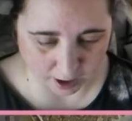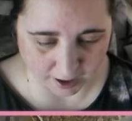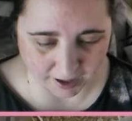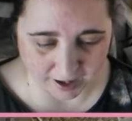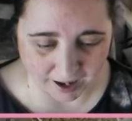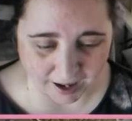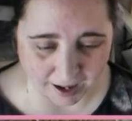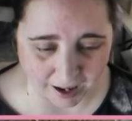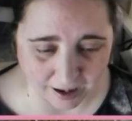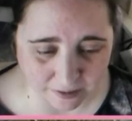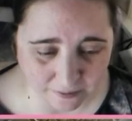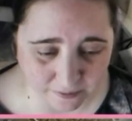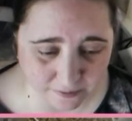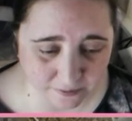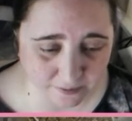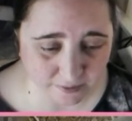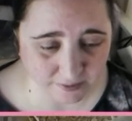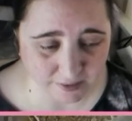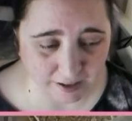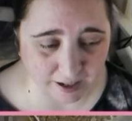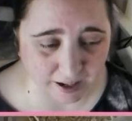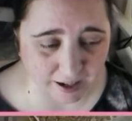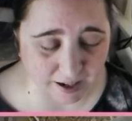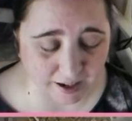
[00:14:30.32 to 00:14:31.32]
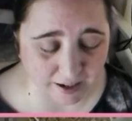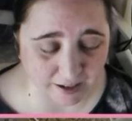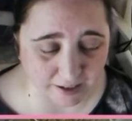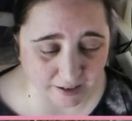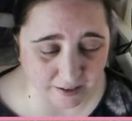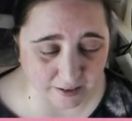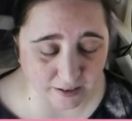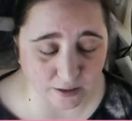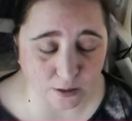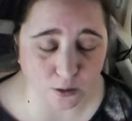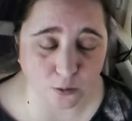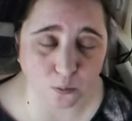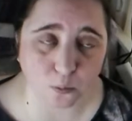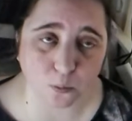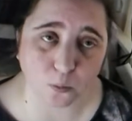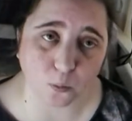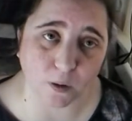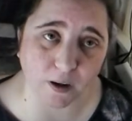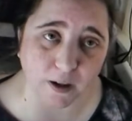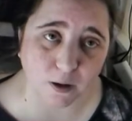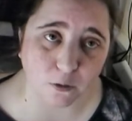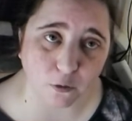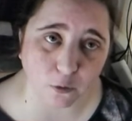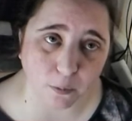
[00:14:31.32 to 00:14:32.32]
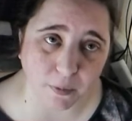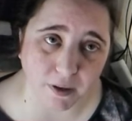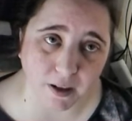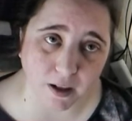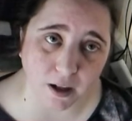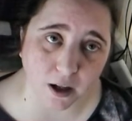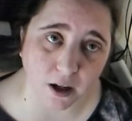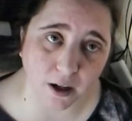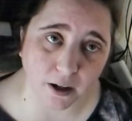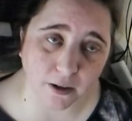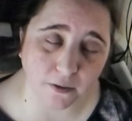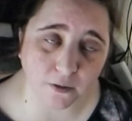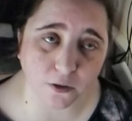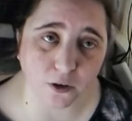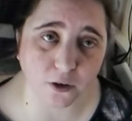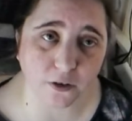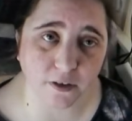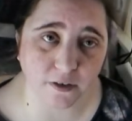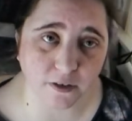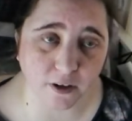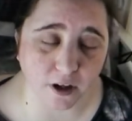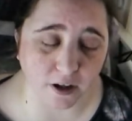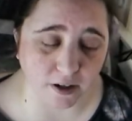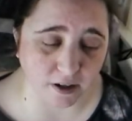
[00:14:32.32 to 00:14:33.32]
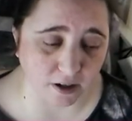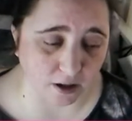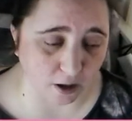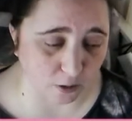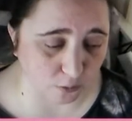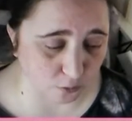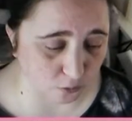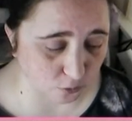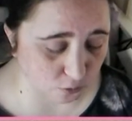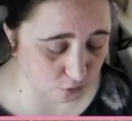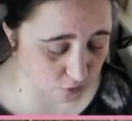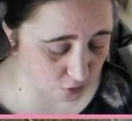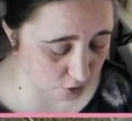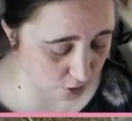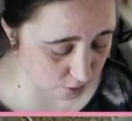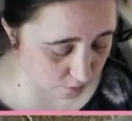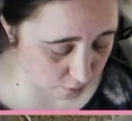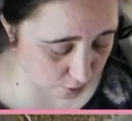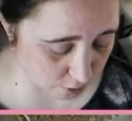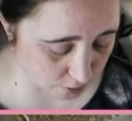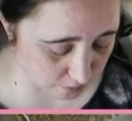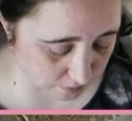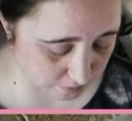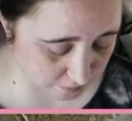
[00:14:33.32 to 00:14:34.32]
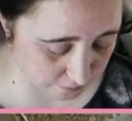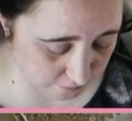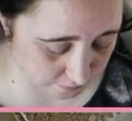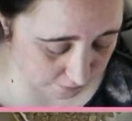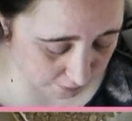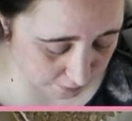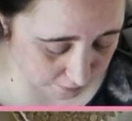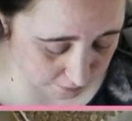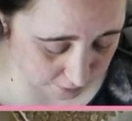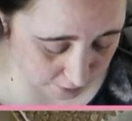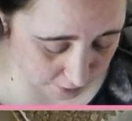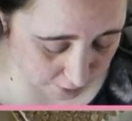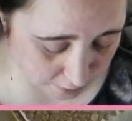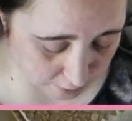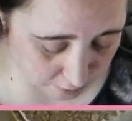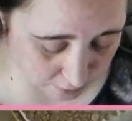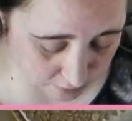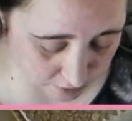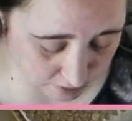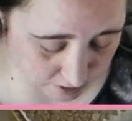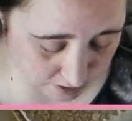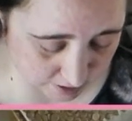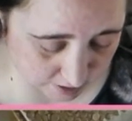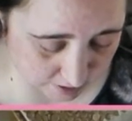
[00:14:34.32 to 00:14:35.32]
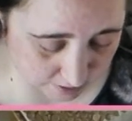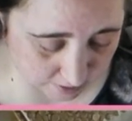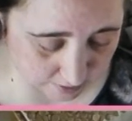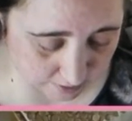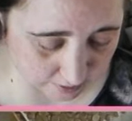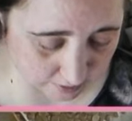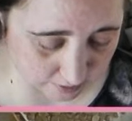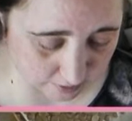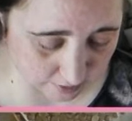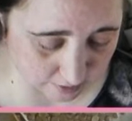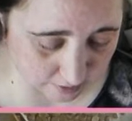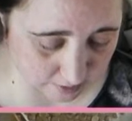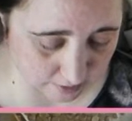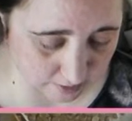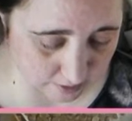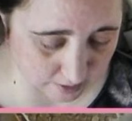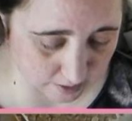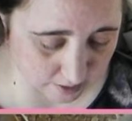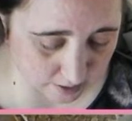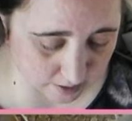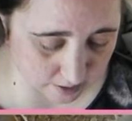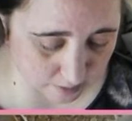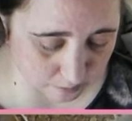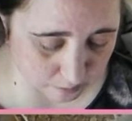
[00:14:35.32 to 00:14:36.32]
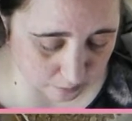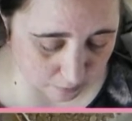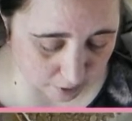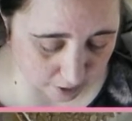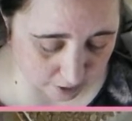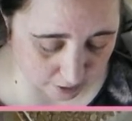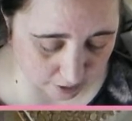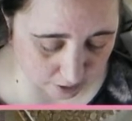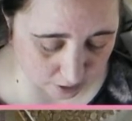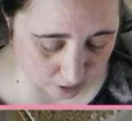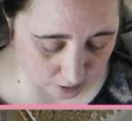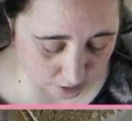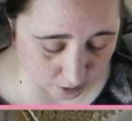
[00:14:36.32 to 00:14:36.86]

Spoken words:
have and when it will be live on the site. I will also pop photos on my